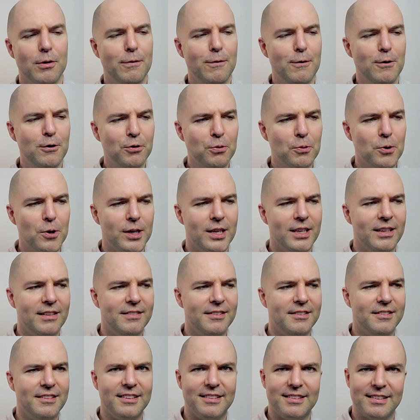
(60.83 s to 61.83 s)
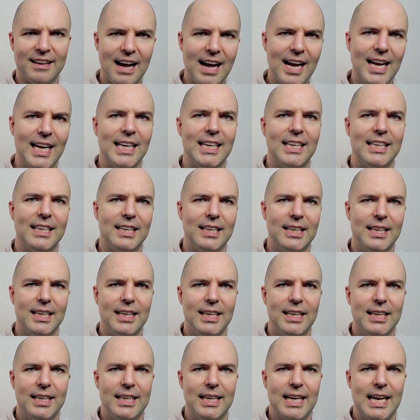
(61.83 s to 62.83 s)
first one is design.
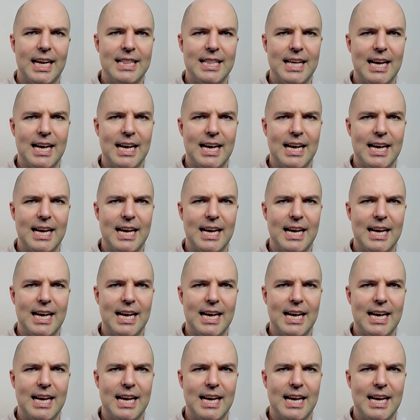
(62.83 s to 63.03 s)
And